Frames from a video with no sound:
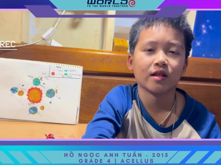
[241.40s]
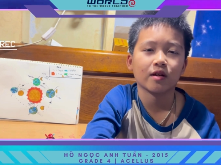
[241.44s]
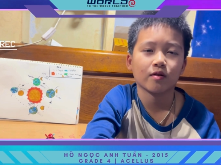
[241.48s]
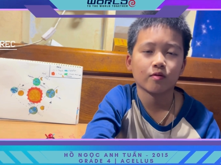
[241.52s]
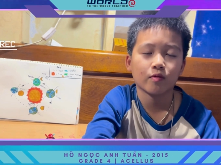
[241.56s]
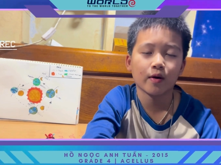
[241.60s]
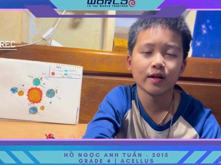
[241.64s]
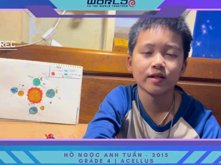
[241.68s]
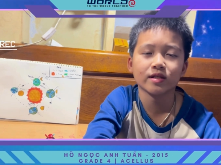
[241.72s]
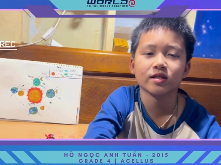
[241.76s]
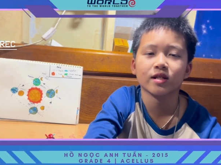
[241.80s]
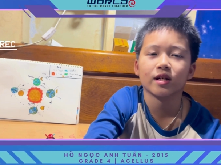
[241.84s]
the
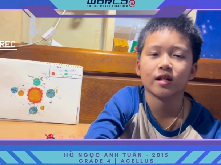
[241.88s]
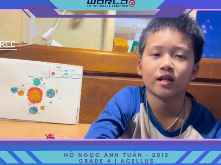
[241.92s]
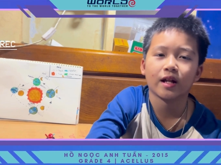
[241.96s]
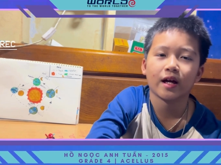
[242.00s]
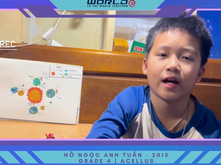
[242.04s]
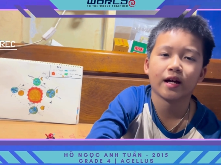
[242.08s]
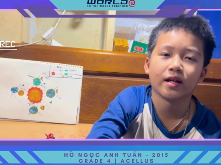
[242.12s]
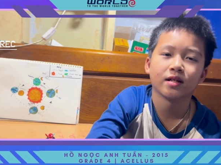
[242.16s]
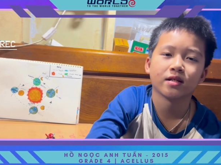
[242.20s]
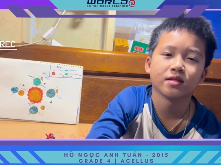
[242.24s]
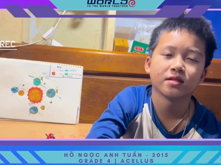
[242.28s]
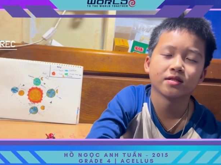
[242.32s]
question
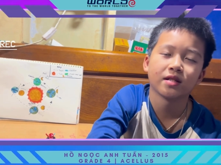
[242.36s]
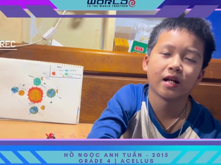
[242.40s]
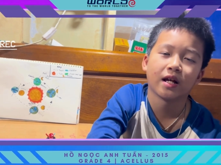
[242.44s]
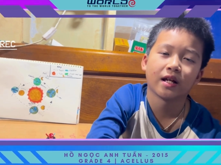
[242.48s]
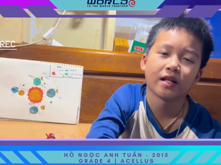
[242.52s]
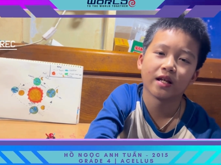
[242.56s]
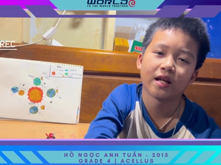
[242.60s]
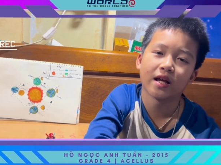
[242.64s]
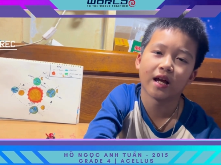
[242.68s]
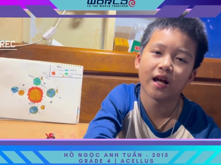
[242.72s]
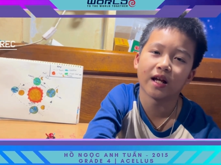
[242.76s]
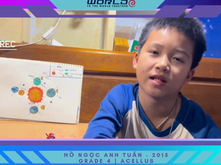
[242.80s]
and
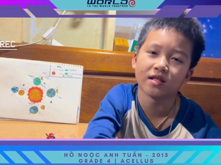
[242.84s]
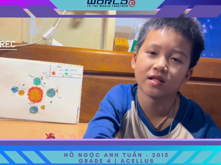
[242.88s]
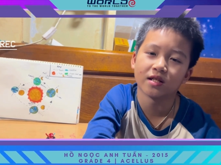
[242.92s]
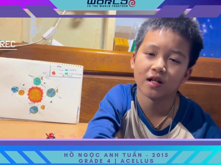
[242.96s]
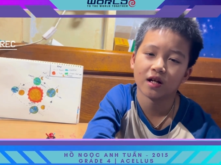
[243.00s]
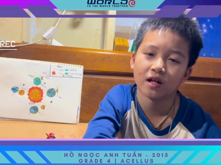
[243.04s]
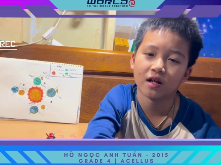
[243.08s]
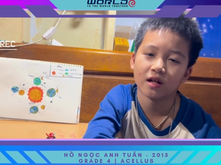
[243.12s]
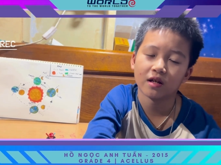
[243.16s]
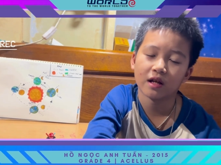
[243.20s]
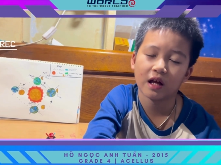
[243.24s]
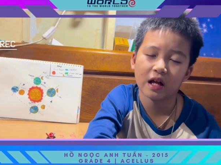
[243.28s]
set the answer,
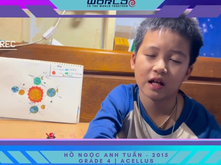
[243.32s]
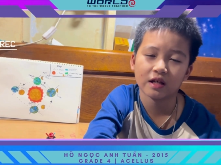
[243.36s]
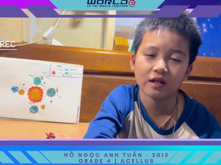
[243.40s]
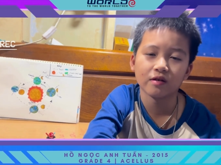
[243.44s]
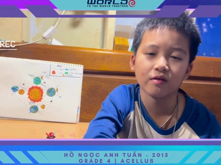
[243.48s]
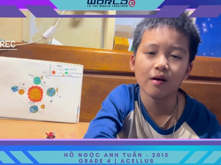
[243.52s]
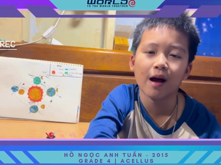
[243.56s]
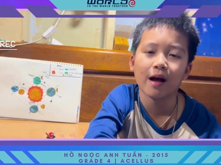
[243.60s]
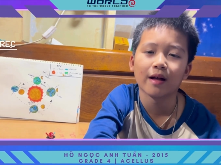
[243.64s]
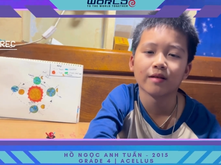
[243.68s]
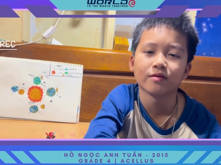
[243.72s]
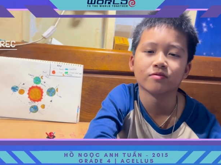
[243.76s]
and you
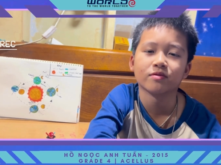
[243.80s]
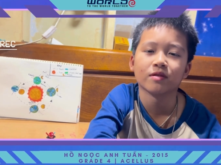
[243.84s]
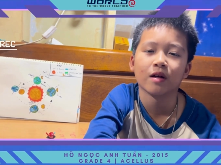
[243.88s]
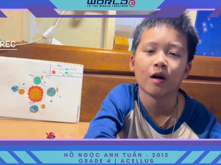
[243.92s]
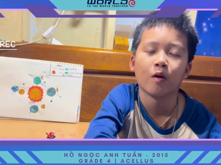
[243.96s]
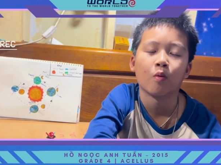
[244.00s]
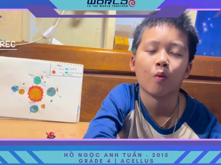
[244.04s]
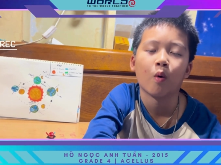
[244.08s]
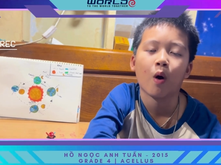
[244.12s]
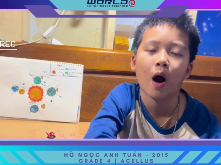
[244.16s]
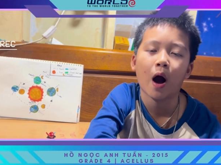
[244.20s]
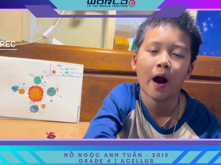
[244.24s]
have to
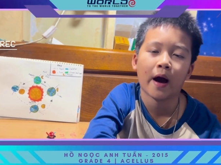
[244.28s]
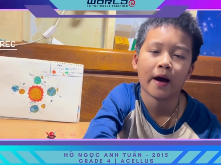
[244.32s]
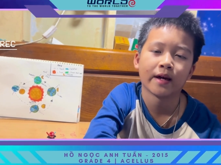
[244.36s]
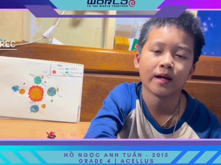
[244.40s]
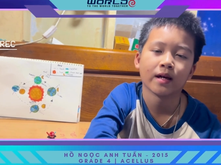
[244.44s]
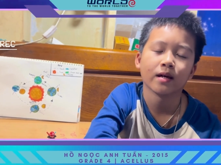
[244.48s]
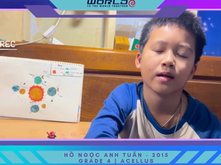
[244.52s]
tell why.